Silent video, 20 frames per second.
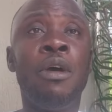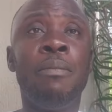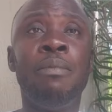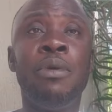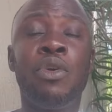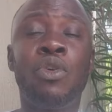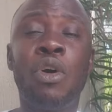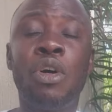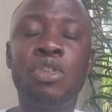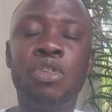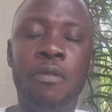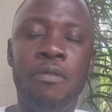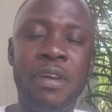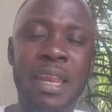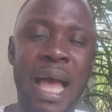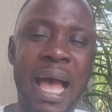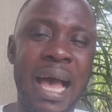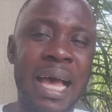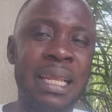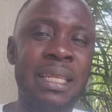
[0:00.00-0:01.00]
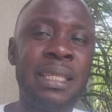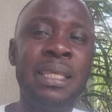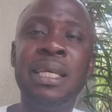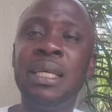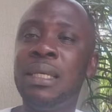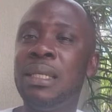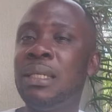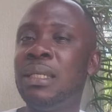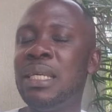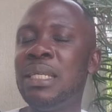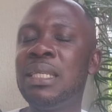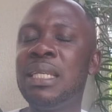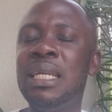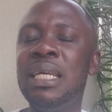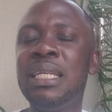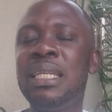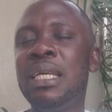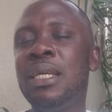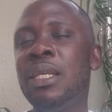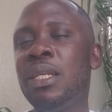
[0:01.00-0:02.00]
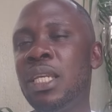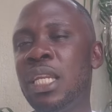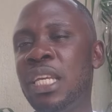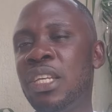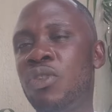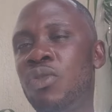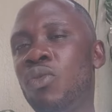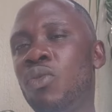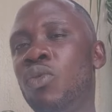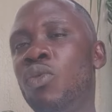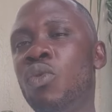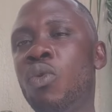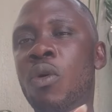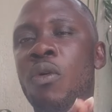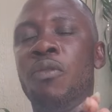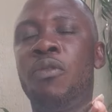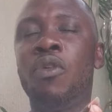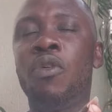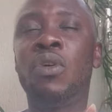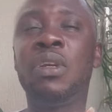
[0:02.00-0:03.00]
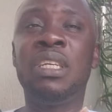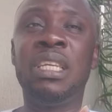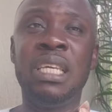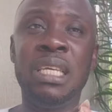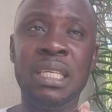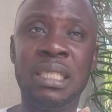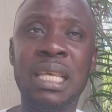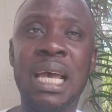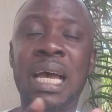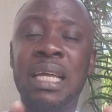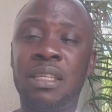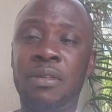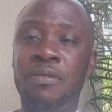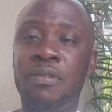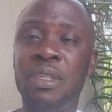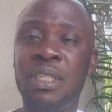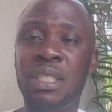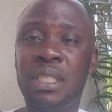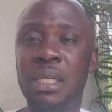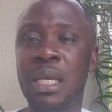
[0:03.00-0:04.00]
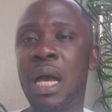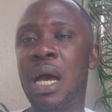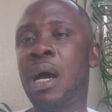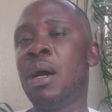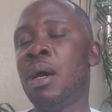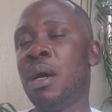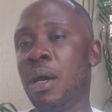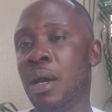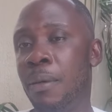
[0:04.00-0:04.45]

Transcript: because of that this lady need to go for this artificial